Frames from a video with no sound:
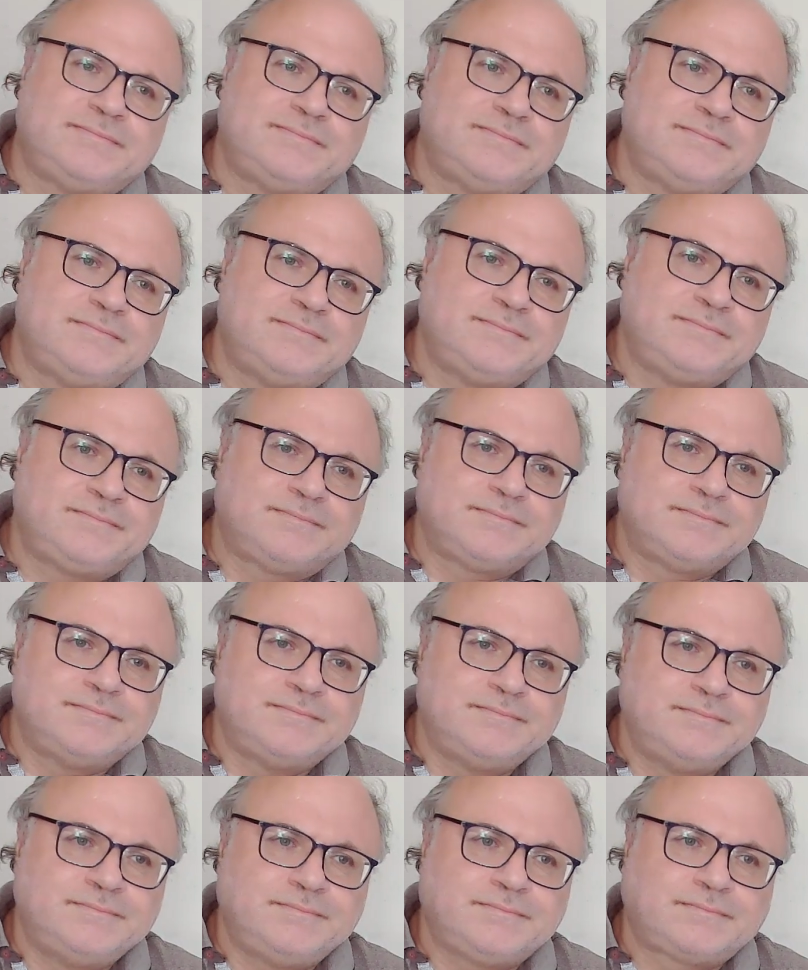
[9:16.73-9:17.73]

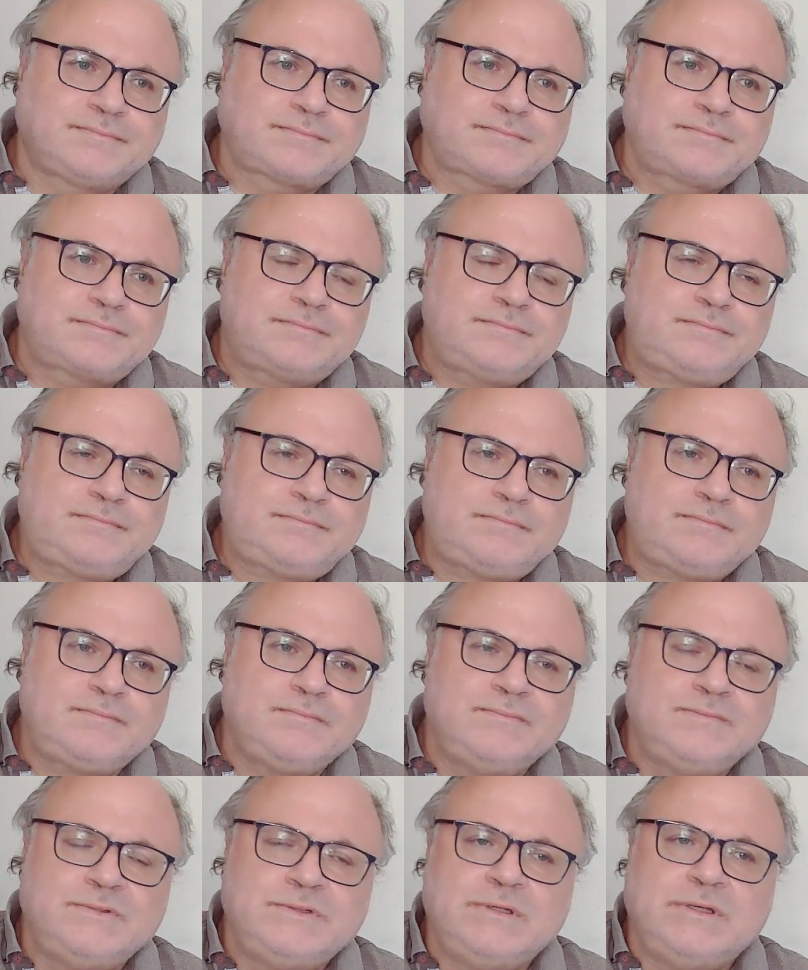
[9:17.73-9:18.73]
Nobody speaks.